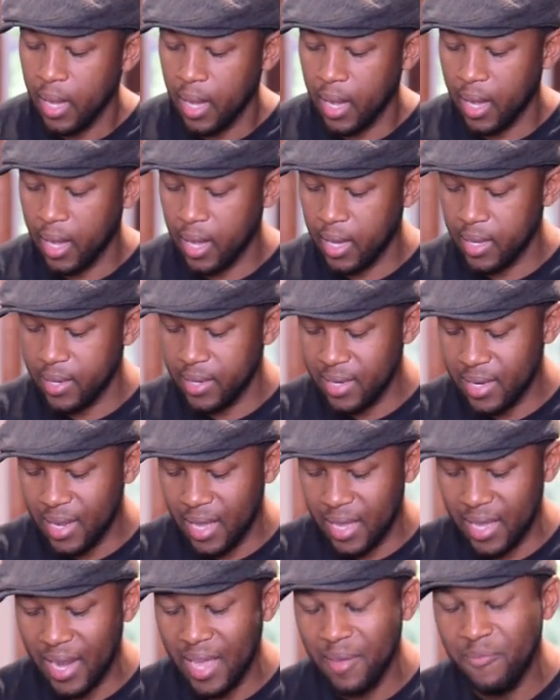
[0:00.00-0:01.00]
And
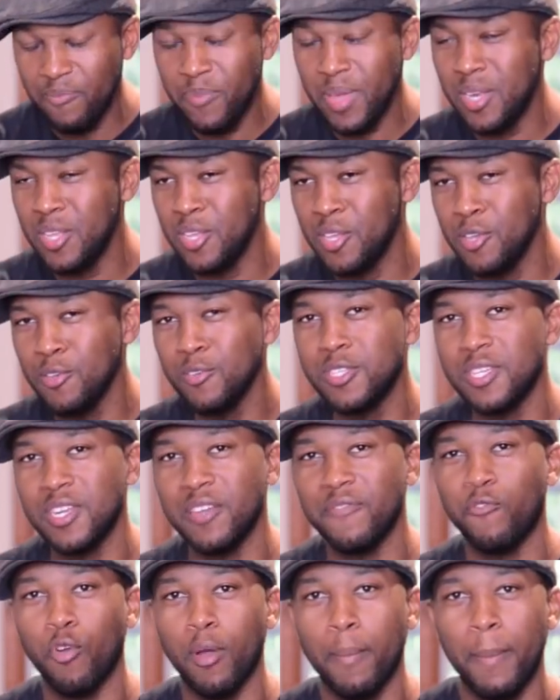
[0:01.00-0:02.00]
I've been using
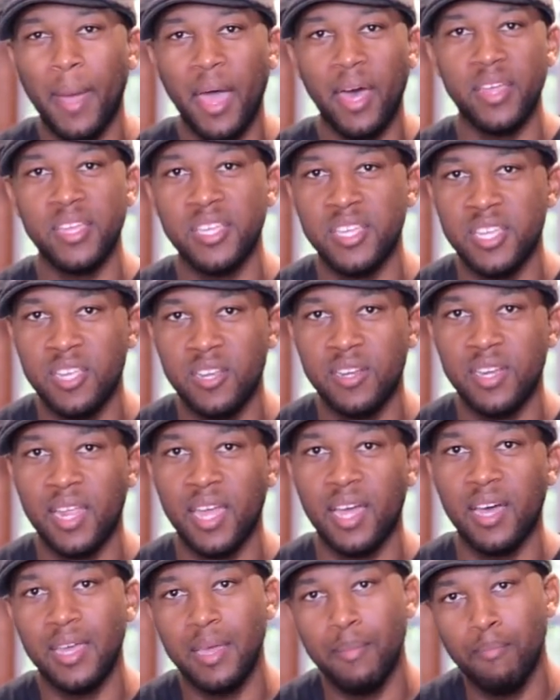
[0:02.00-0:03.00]
it for about a year
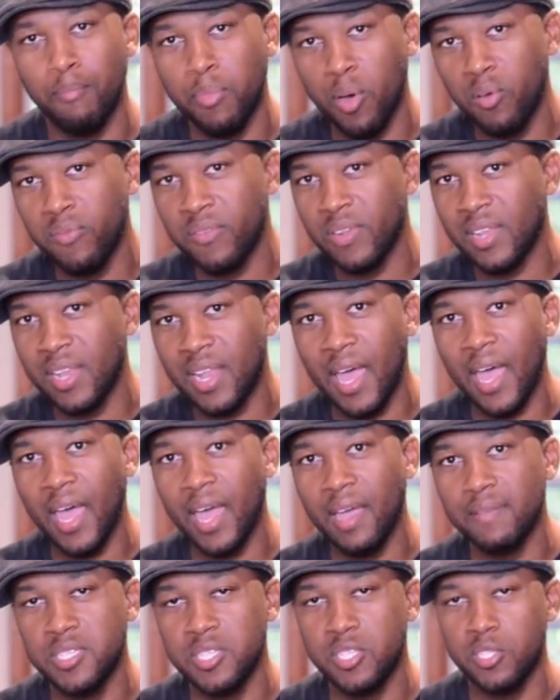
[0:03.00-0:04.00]
now in both
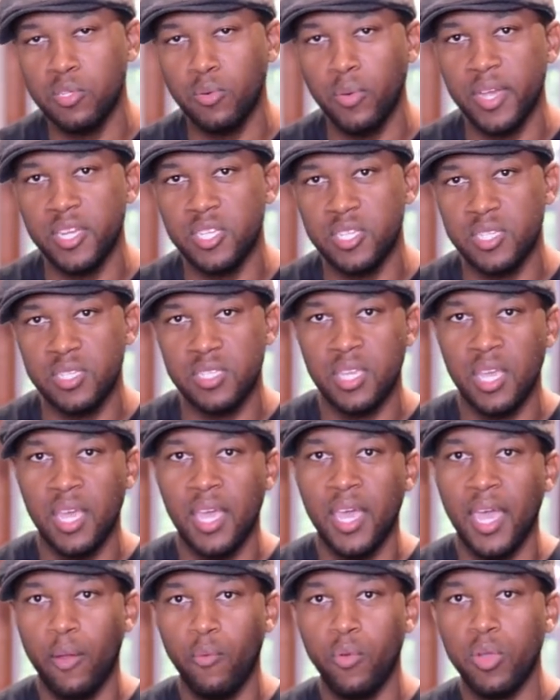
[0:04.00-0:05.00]
live situations
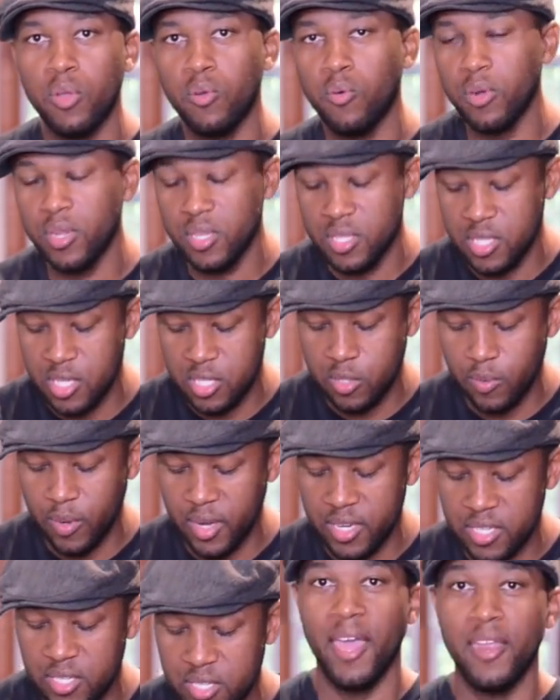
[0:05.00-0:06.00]
and recording
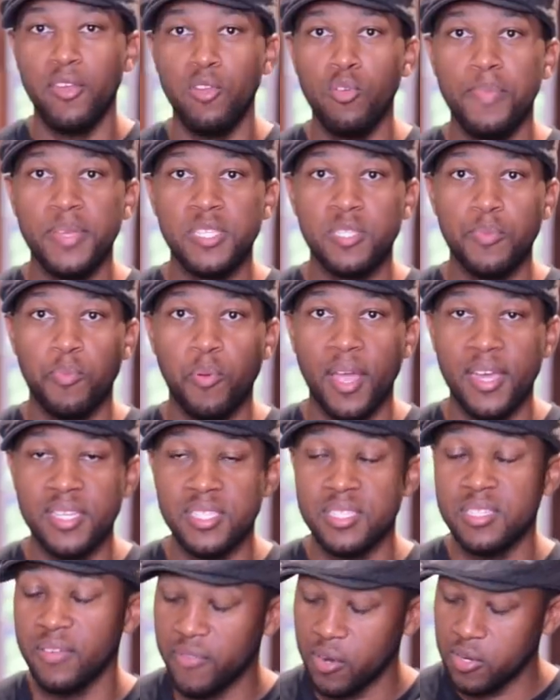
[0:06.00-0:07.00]
situations. And you'd be
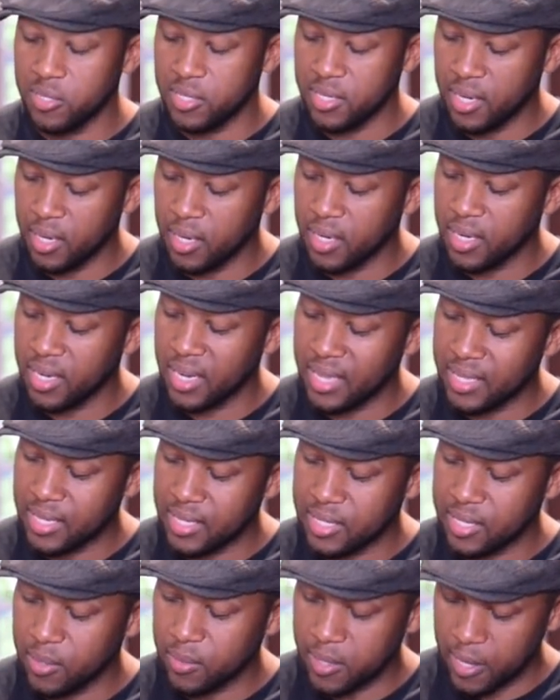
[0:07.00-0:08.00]
surprised at the versatility at
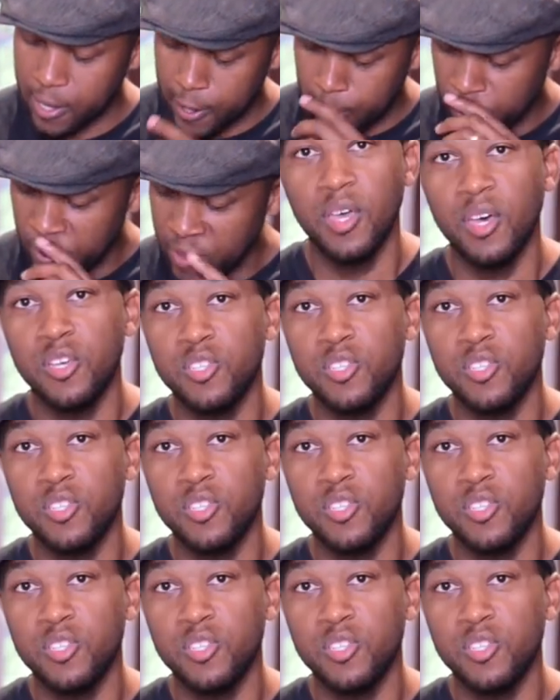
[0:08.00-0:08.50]
this little thing.